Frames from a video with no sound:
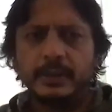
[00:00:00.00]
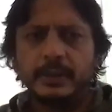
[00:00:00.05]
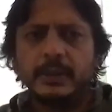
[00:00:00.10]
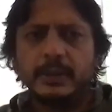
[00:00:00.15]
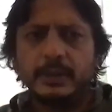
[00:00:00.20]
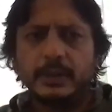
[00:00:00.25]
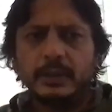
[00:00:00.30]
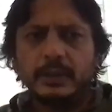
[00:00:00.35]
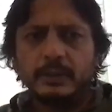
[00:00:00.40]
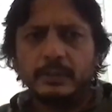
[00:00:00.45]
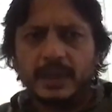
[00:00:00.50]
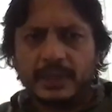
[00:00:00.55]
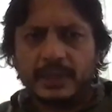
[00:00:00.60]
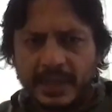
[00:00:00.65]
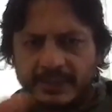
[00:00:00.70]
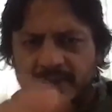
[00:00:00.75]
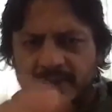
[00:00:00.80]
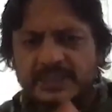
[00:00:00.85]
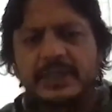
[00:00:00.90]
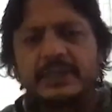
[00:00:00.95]
But having
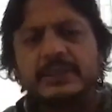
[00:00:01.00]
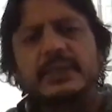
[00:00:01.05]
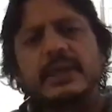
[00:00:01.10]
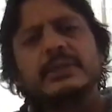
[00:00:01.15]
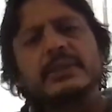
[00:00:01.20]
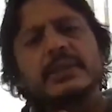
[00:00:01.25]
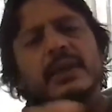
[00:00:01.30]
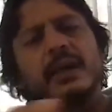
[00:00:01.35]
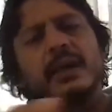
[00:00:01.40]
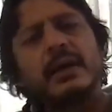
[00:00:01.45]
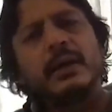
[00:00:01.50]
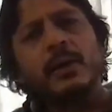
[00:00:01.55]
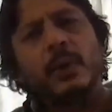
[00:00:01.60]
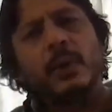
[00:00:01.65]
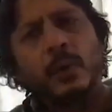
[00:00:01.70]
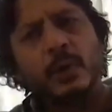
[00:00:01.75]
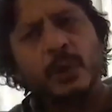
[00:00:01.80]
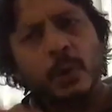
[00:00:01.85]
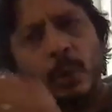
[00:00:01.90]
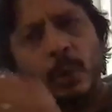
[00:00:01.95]
said that, there are a
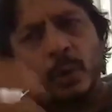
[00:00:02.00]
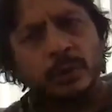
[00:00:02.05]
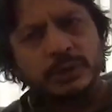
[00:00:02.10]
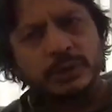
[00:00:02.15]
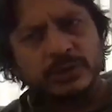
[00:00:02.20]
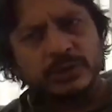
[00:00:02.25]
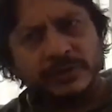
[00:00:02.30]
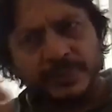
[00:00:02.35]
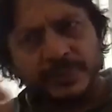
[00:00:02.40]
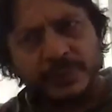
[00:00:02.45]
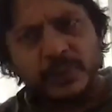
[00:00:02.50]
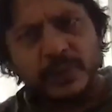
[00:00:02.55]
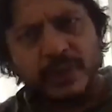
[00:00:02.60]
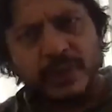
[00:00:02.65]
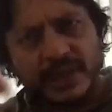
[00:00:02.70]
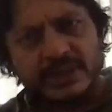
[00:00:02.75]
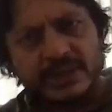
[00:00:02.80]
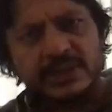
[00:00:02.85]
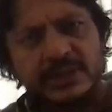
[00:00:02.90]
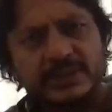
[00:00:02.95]
whole host of new
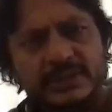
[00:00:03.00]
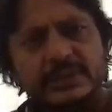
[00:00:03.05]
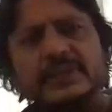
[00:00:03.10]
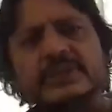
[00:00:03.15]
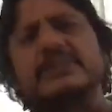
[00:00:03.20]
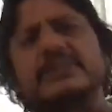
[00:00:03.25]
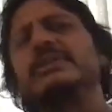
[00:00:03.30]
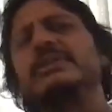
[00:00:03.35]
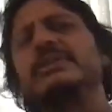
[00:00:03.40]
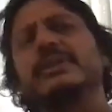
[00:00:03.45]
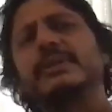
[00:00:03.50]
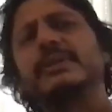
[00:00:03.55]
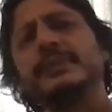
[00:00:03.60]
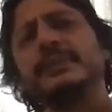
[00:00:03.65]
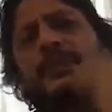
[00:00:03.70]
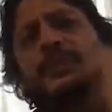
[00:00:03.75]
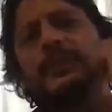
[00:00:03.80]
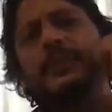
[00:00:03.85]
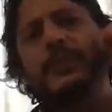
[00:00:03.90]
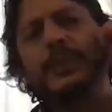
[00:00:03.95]
additions in this season:
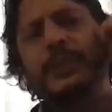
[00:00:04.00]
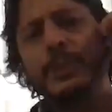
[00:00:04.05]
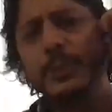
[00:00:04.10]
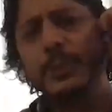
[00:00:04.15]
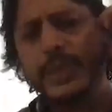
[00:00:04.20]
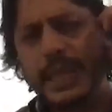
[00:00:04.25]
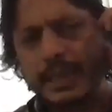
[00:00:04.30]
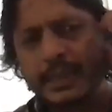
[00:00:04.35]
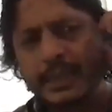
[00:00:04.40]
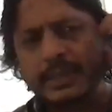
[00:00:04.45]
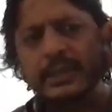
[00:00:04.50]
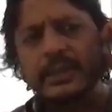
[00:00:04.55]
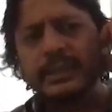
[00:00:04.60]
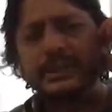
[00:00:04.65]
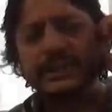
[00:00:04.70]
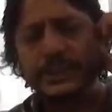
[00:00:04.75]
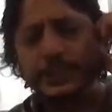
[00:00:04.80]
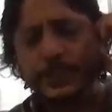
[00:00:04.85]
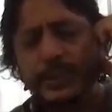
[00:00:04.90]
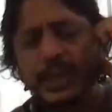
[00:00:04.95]
new characters,
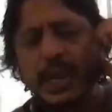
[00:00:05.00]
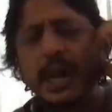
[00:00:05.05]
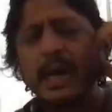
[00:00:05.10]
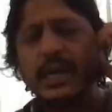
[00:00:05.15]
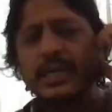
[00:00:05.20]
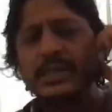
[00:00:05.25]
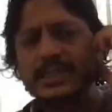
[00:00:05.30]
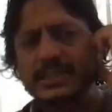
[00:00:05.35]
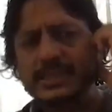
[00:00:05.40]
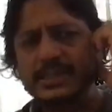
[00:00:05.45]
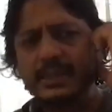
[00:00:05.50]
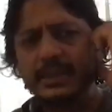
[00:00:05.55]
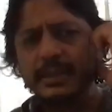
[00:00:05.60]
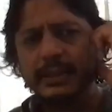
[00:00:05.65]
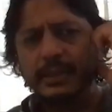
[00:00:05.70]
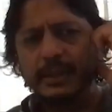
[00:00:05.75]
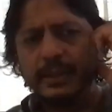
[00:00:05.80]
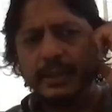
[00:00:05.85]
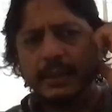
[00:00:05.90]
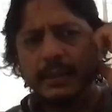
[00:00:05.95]
new cast,
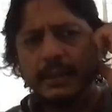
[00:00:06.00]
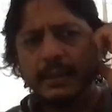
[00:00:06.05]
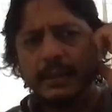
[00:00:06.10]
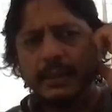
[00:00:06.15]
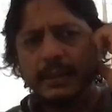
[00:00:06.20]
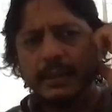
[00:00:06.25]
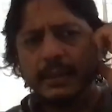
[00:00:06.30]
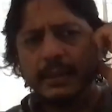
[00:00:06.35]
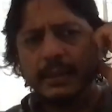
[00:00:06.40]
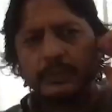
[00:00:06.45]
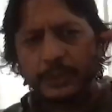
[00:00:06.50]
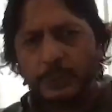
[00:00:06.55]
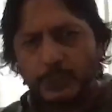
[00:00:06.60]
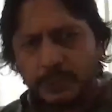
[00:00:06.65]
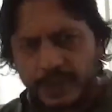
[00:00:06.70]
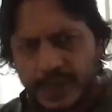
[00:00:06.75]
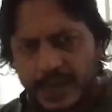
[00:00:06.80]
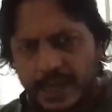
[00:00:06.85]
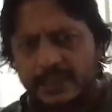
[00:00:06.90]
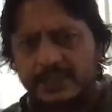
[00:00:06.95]
uh, new
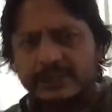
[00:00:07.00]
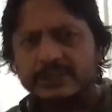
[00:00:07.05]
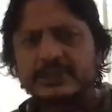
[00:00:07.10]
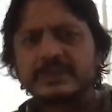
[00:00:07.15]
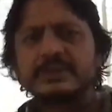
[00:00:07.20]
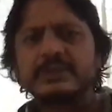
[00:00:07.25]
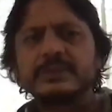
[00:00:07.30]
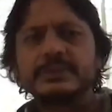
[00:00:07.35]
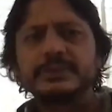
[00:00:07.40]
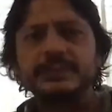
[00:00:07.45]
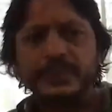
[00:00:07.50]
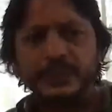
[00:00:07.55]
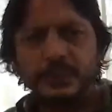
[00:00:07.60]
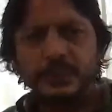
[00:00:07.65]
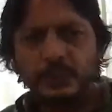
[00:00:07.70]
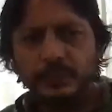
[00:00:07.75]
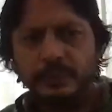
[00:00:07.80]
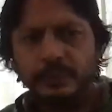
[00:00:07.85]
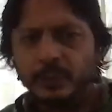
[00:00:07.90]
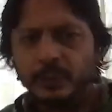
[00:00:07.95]
tracks,
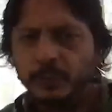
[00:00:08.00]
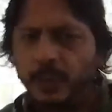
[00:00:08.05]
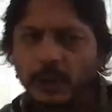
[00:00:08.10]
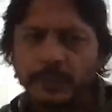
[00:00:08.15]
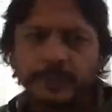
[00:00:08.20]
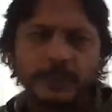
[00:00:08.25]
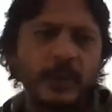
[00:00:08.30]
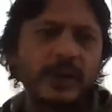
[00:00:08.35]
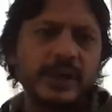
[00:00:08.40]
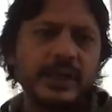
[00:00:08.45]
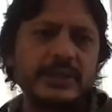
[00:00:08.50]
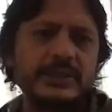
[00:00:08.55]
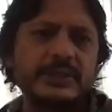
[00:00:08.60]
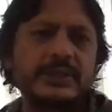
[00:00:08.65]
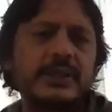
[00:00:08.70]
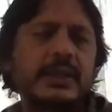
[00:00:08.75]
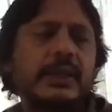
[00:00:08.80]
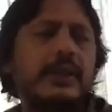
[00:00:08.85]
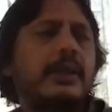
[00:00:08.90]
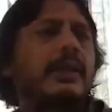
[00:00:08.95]
new new plot points.
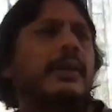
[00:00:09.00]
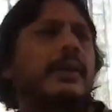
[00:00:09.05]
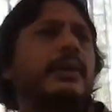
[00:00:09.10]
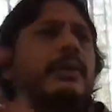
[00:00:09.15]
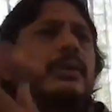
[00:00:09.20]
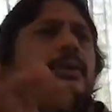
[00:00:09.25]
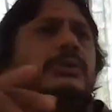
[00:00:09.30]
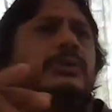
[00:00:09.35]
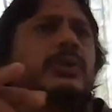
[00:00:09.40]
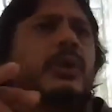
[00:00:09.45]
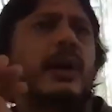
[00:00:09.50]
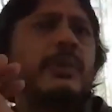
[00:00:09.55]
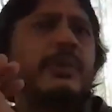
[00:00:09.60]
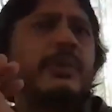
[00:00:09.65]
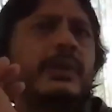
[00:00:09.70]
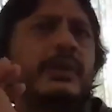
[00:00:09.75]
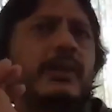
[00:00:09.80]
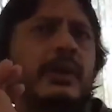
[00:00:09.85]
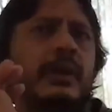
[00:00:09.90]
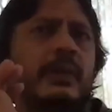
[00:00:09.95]
So I
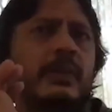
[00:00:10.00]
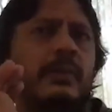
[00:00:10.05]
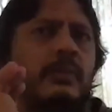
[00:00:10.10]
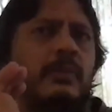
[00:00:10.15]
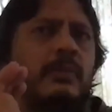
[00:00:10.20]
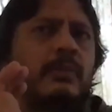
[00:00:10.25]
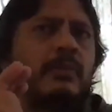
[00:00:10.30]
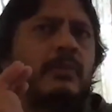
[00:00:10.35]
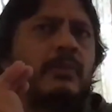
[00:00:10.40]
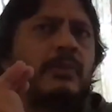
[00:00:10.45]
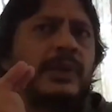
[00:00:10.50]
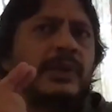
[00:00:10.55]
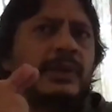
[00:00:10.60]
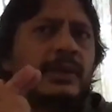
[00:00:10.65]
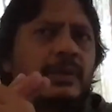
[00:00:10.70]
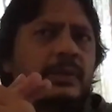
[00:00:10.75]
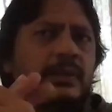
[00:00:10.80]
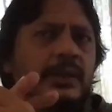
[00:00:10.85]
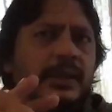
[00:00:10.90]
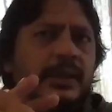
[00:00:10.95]
mean, uh, we
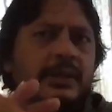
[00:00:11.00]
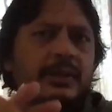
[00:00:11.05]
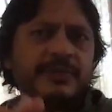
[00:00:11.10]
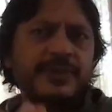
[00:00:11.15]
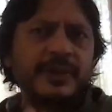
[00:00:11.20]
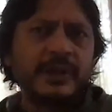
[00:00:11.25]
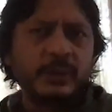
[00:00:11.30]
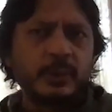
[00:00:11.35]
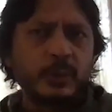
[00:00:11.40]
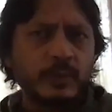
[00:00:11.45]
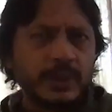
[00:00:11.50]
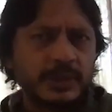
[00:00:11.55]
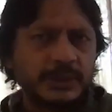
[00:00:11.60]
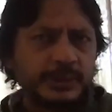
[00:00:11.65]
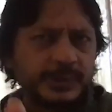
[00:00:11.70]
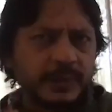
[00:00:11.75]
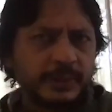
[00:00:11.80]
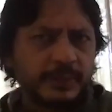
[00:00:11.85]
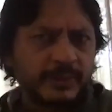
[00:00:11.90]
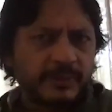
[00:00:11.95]
didn't interfere too much
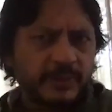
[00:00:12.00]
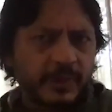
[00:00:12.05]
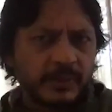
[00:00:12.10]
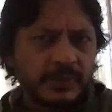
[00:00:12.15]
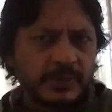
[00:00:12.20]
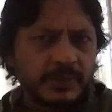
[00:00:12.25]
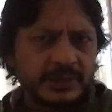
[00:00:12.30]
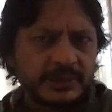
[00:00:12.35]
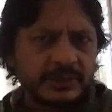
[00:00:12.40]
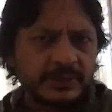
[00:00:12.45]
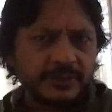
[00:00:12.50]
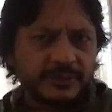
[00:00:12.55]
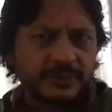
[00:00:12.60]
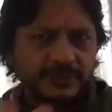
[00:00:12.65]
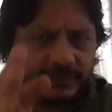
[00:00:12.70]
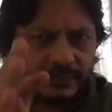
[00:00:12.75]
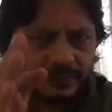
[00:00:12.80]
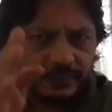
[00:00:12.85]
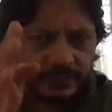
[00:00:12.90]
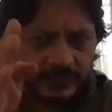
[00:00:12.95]
with the performances of
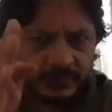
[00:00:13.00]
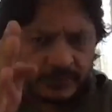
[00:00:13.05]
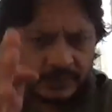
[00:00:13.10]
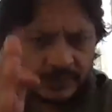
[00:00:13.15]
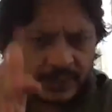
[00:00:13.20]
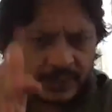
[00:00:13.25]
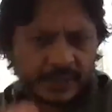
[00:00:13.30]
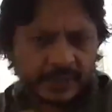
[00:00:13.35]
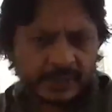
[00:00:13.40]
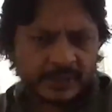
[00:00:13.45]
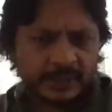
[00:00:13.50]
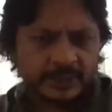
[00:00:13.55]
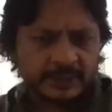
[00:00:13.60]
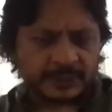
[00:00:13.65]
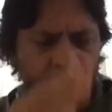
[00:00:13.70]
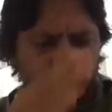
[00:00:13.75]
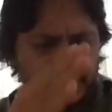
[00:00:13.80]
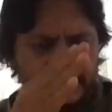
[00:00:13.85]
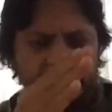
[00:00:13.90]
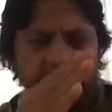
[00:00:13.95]
characters
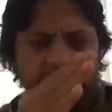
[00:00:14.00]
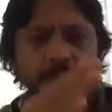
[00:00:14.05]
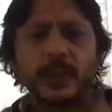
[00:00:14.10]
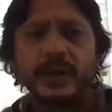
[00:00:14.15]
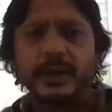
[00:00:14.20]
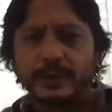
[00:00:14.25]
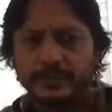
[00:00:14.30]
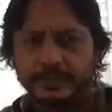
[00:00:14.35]
from season one